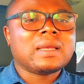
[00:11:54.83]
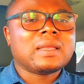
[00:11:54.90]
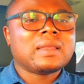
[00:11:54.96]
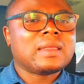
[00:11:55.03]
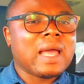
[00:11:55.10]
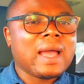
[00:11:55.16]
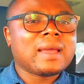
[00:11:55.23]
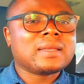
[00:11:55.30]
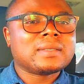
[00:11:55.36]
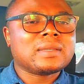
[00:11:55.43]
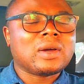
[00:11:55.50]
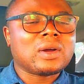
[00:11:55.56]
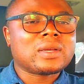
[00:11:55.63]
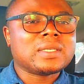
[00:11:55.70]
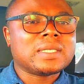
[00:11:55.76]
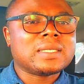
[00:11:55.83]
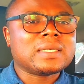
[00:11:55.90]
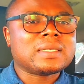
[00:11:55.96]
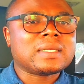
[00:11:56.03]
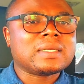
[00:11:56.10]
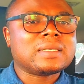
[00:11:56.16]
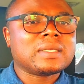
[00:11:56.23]
That is not
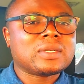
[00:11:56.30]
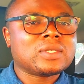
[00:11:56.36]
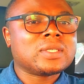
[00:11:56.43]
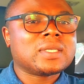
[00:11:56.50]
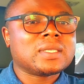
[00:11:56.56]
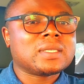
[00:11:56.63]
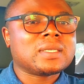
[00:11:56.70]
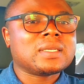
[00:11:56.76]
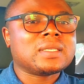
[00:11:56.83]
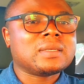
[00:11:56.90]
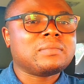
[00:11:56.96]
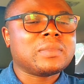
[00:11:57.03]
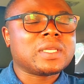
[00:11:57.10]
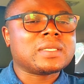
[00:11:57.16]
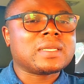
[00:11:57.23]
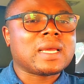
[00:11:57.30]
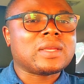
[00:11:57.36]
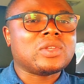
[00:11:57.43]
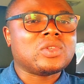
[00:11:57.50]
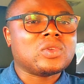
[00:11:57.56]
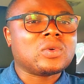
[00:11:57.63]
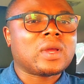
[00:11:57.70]
consistency. Consistency means that
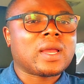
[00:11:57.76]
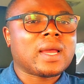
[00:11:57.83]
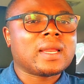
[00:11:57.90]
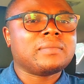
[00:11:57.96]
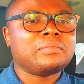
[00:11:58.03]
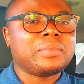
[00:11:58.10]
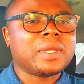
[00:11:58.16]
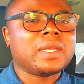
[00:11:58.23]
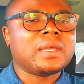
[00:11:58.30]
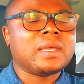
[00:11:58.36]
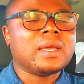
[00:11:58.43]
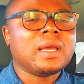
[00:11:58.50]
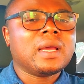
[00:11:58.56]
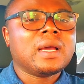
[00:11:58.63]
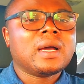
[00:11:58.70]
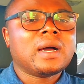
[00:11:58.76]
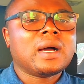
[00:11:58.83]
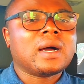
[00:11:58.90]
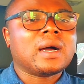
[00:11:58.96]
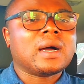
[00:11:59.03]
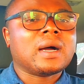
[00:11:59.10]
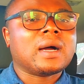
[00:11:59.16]
you can be
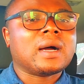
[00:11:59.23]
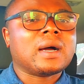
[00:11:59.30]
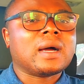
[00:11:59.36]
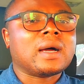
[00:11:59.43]
a